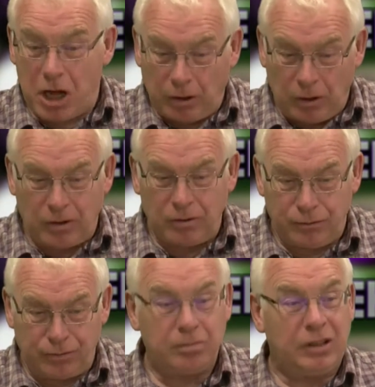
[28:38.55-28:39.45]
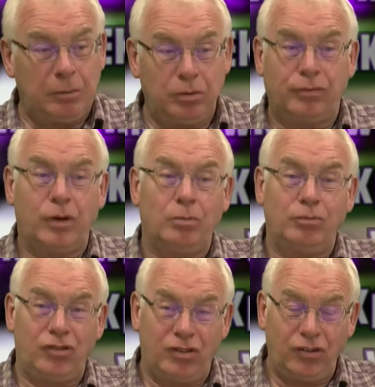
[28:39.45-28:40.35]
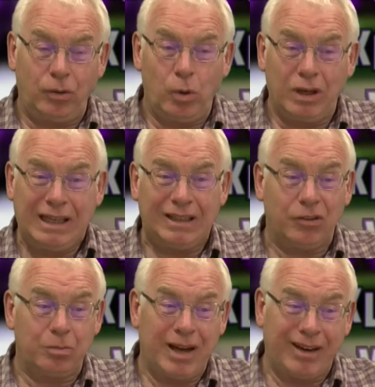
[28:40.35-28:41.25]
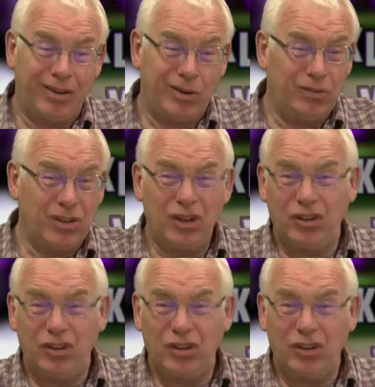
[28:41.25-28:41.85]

a lot of people from traditional working class backgrounds,